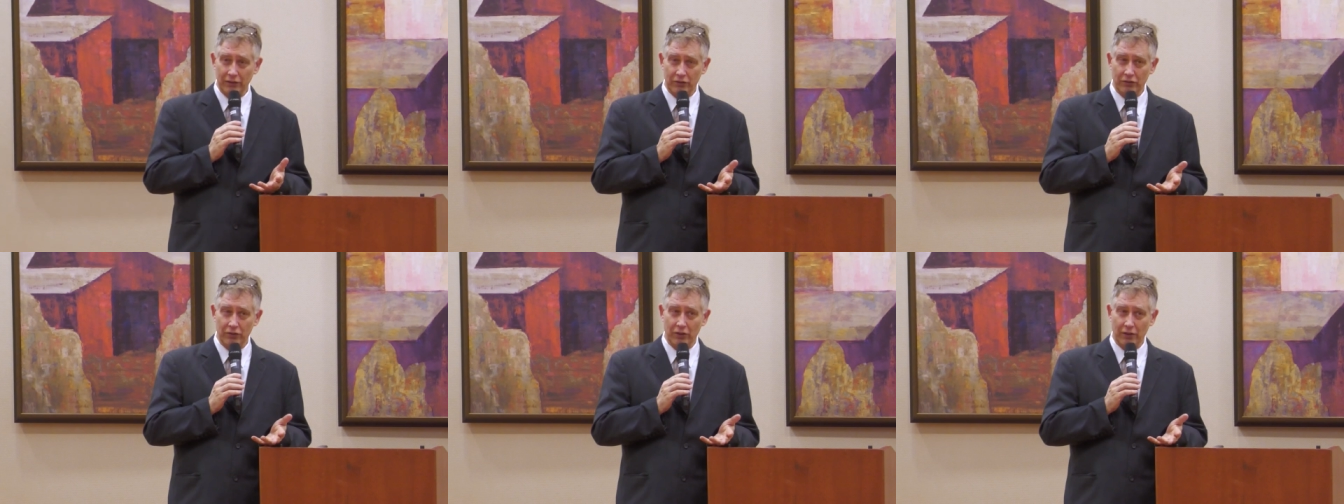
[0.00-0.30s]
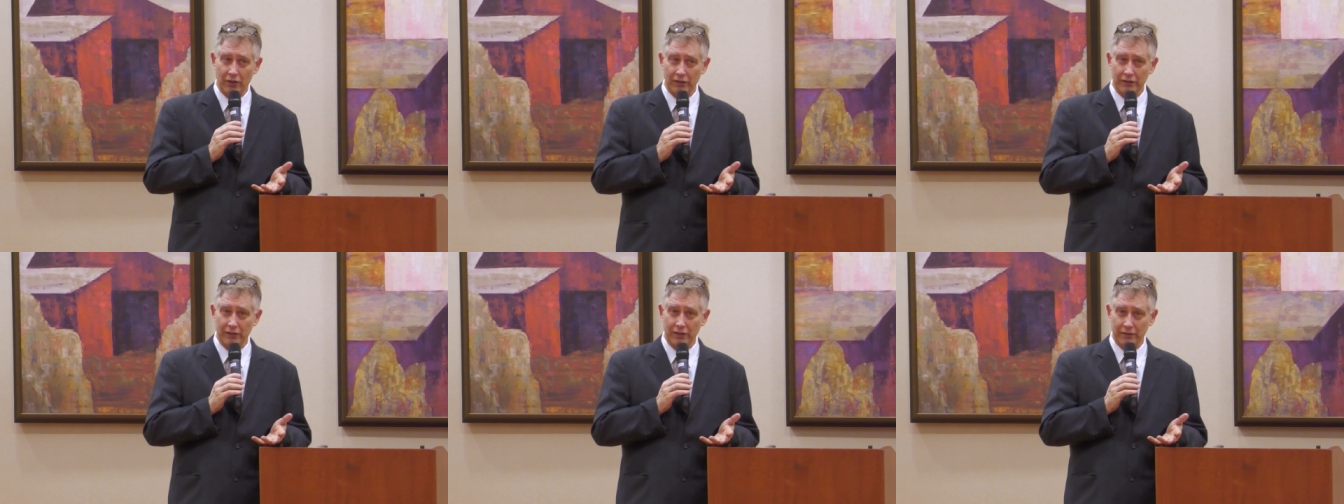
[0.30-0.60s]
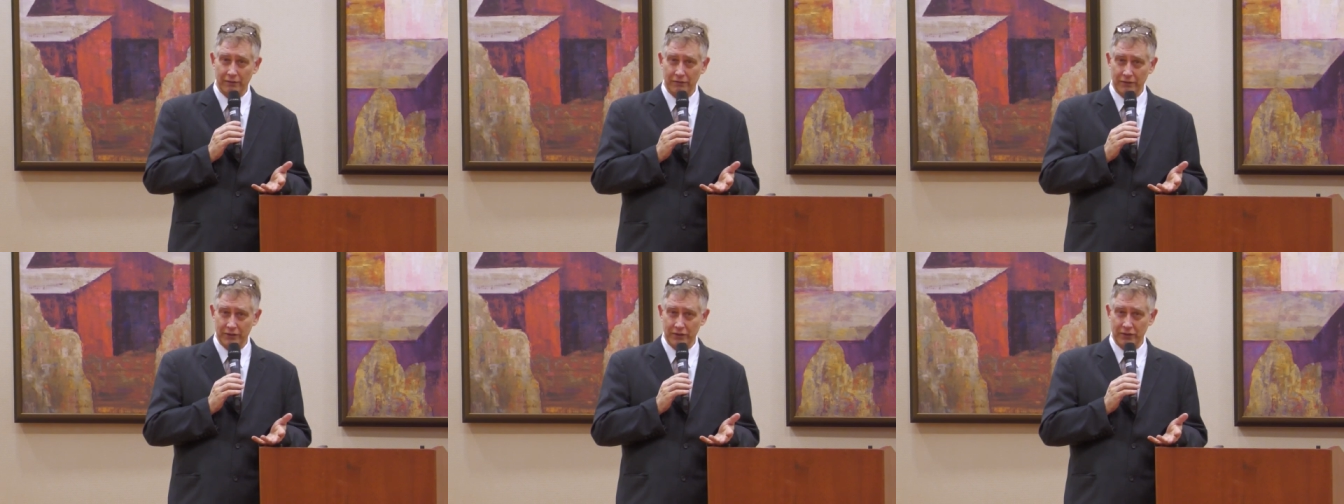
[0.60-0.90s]
You talk to
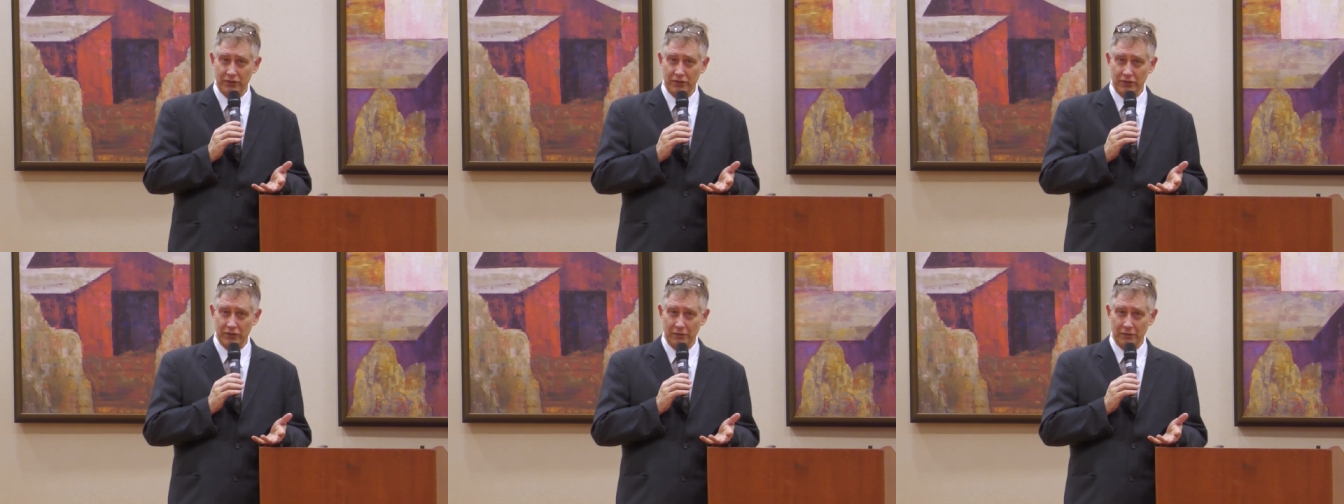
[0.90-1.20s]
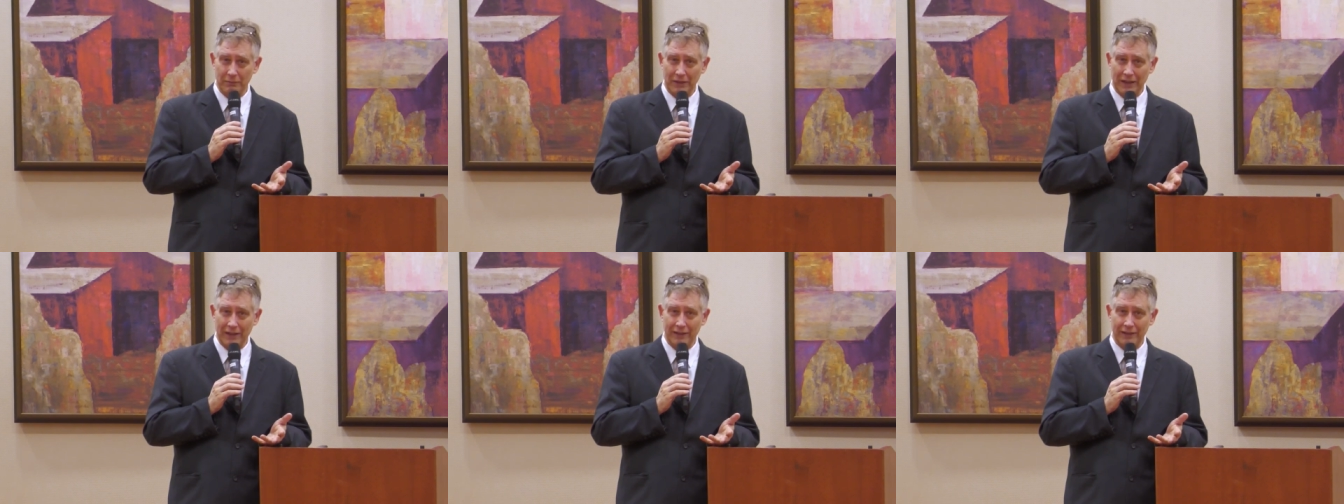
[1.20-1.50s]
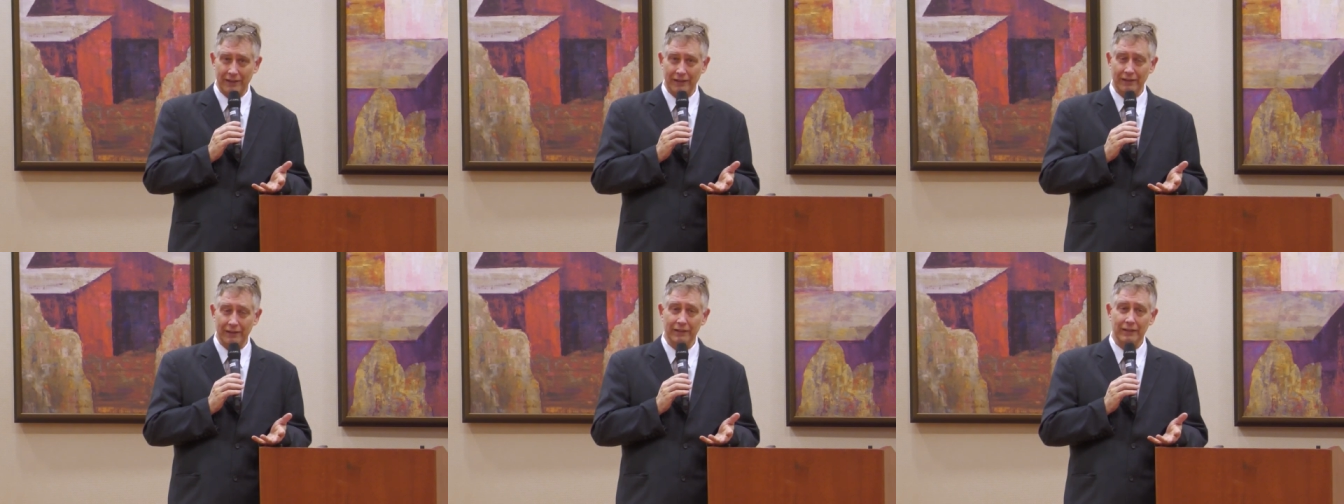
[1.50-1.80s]
the physician about
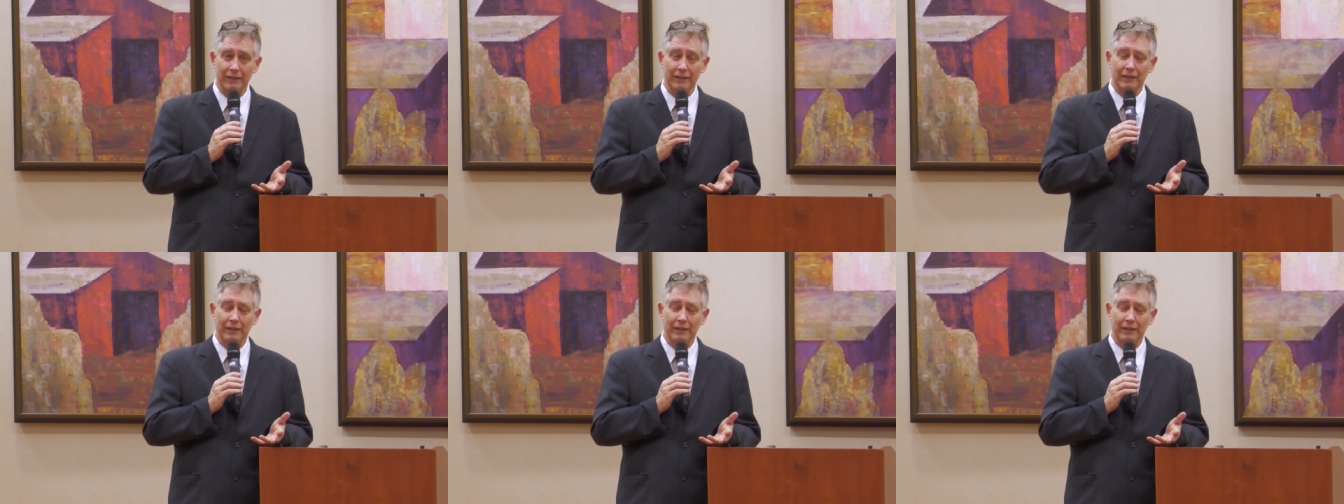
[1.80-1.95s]
it.